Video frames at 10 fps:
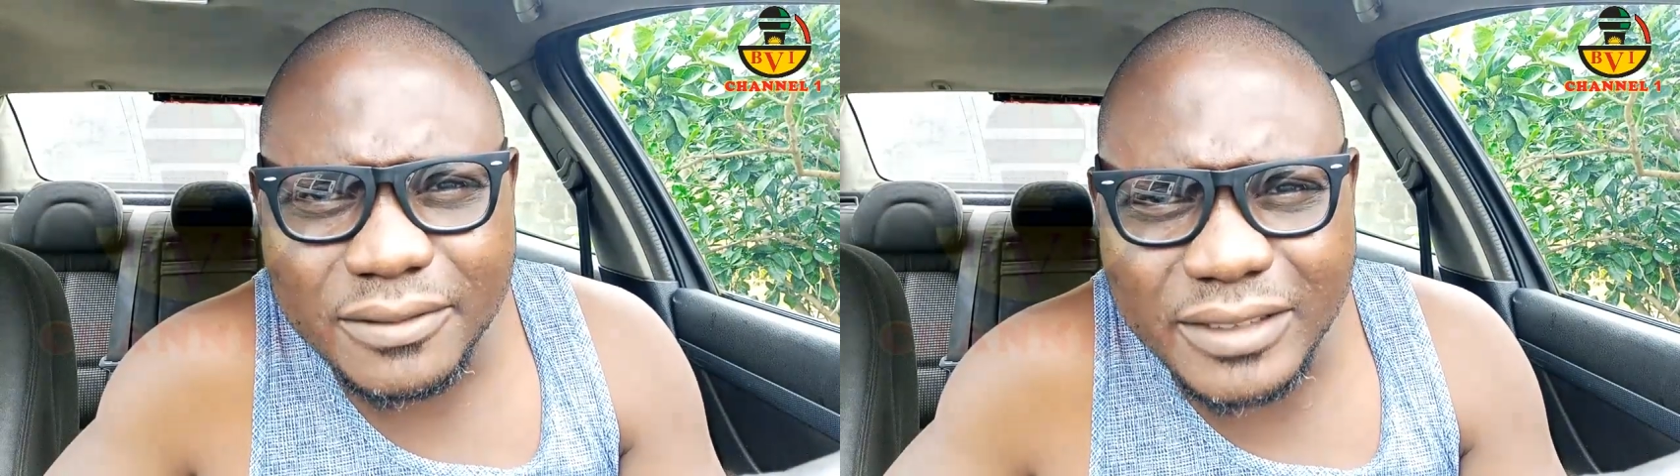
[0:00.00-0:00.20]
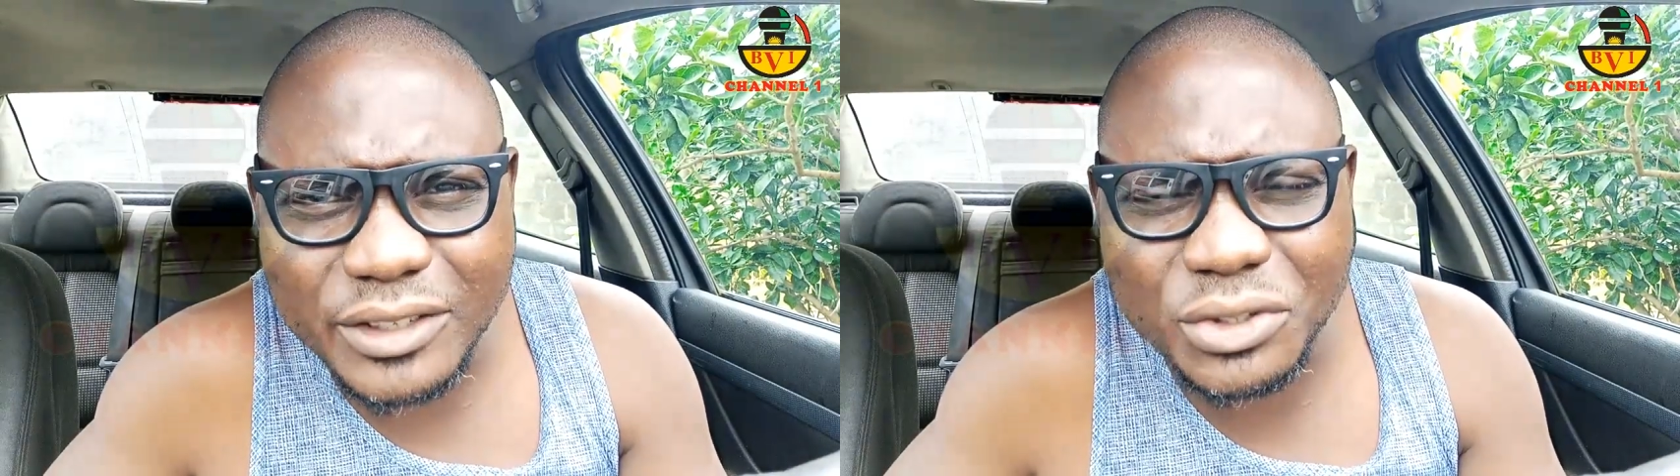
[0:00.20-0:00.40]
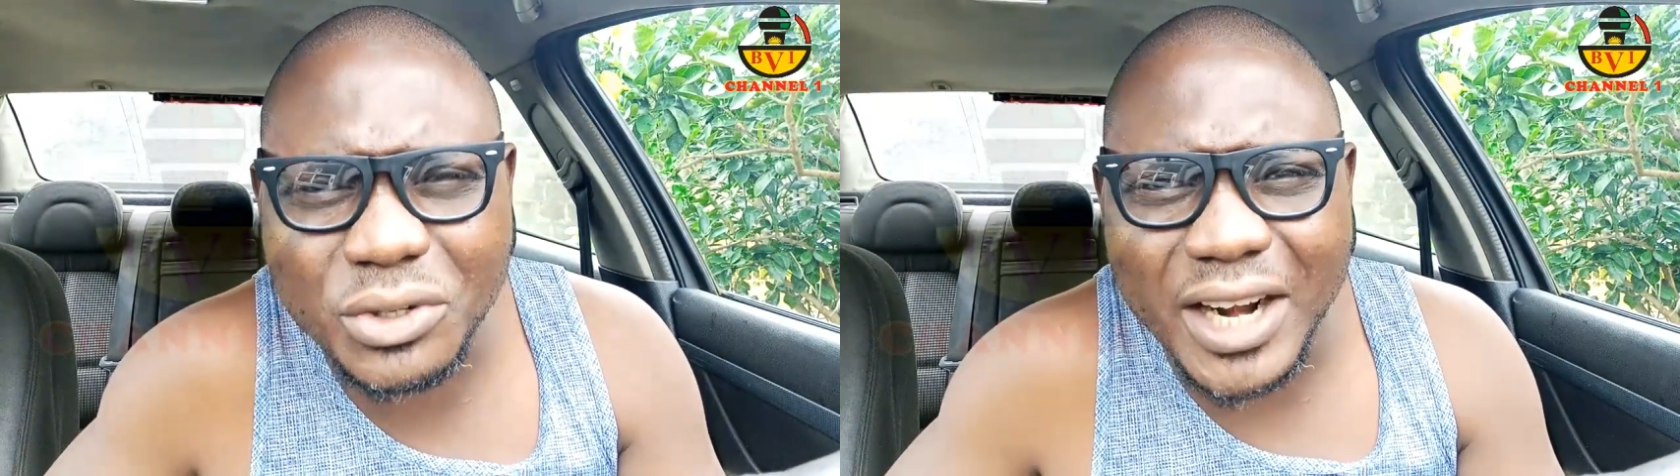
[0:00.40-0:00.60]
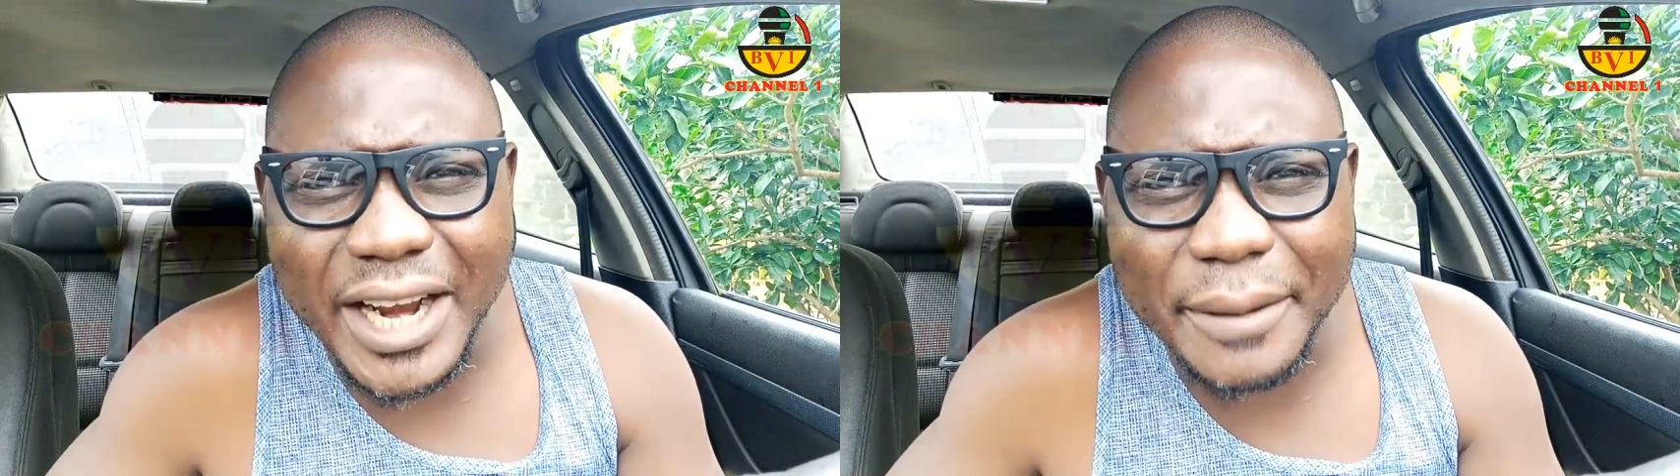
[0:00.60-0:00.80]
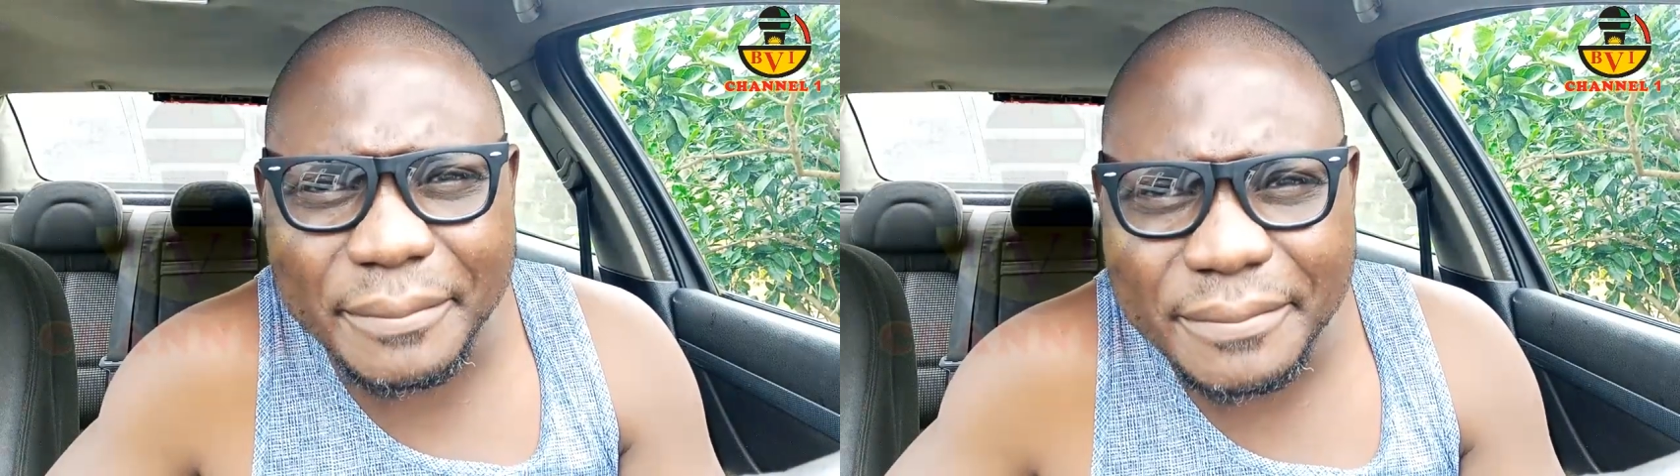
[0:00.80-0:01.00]
this
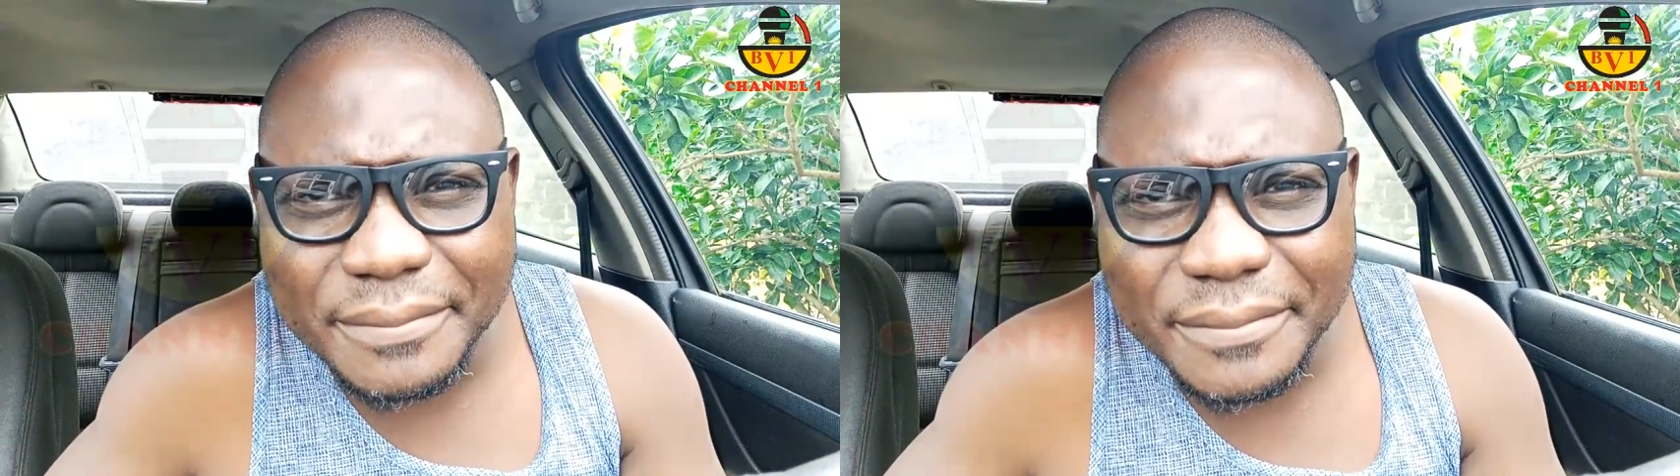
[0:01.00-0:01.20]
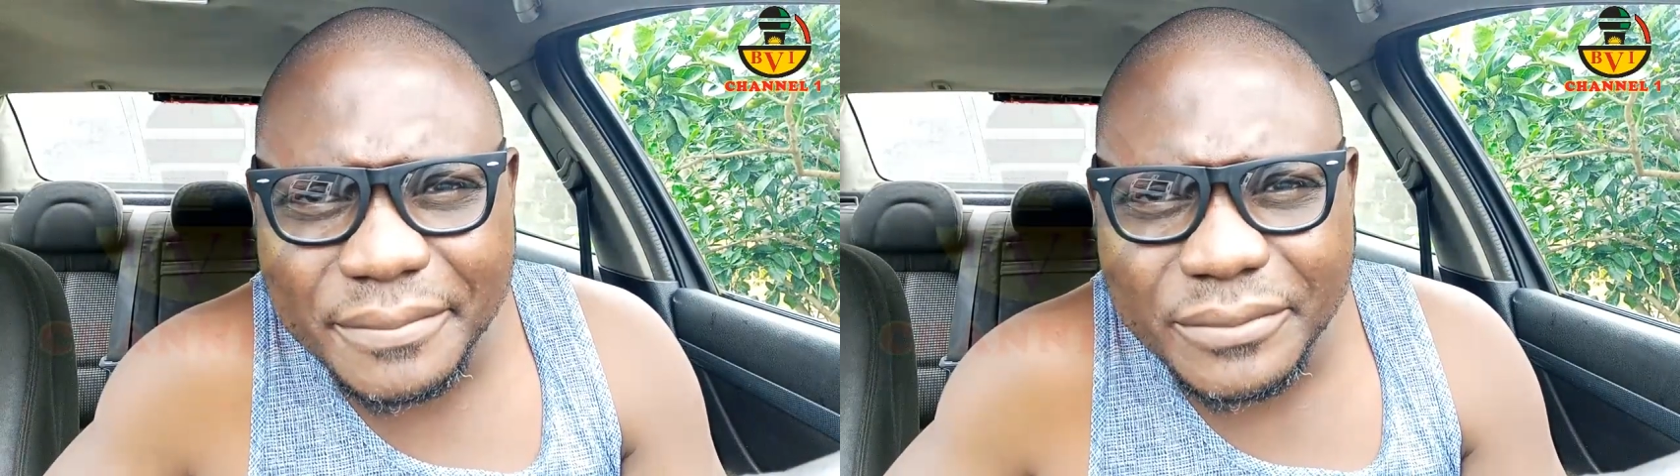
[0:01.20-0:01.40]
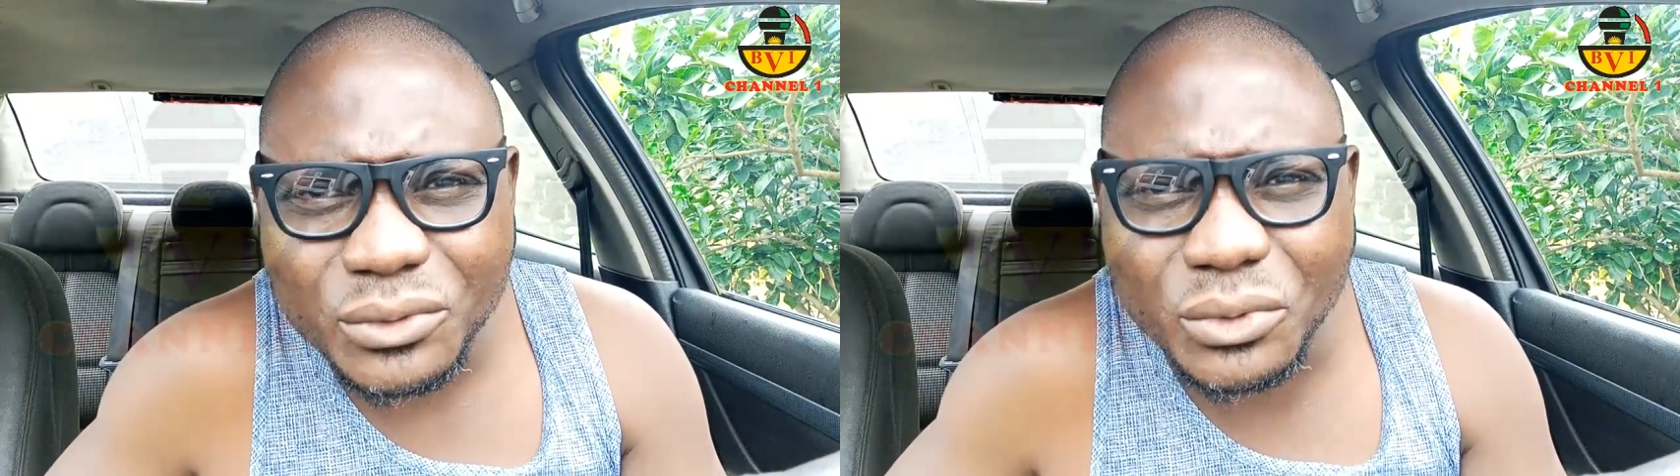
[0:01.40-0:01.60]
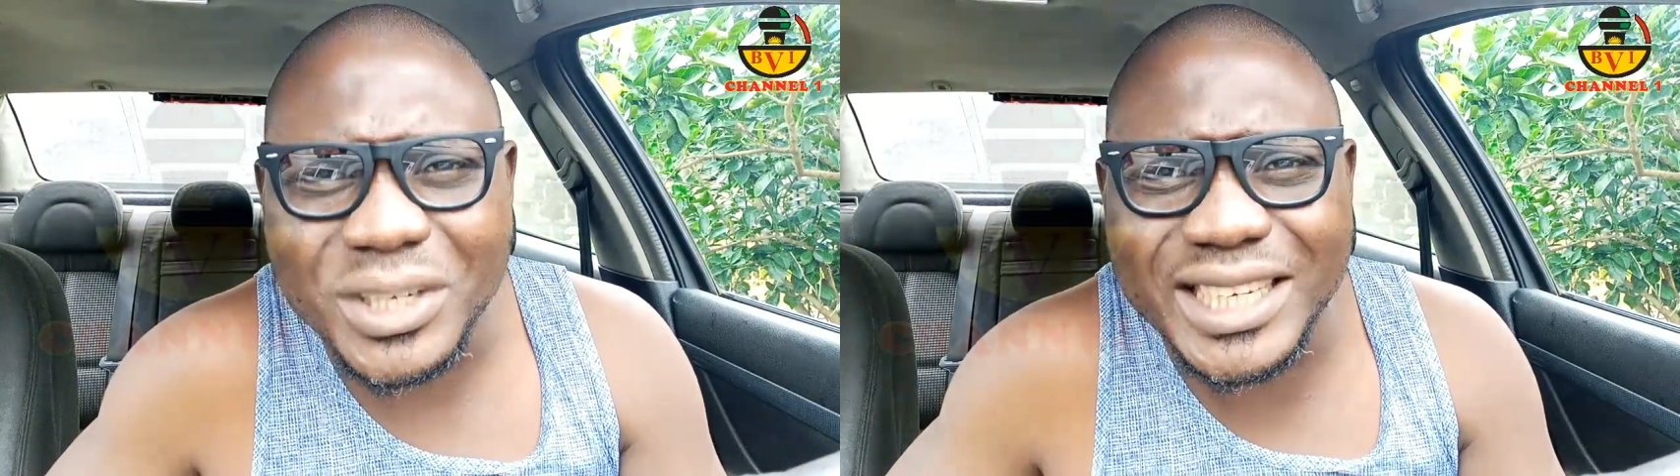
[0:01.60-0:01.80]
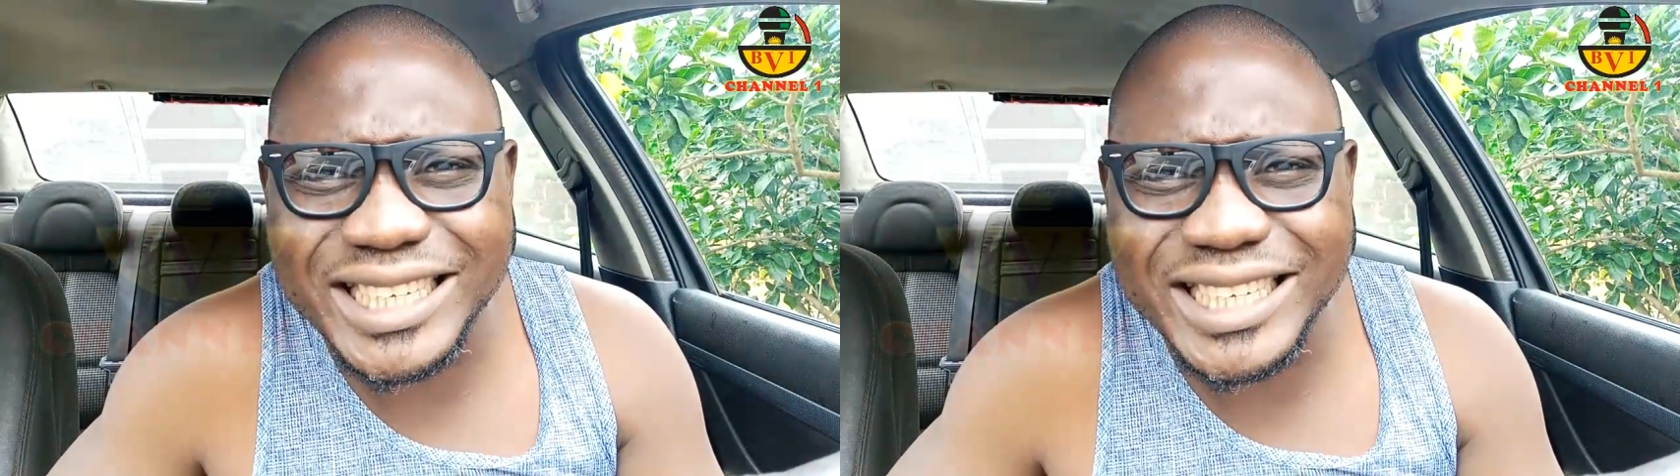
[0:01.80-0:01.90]
crime, to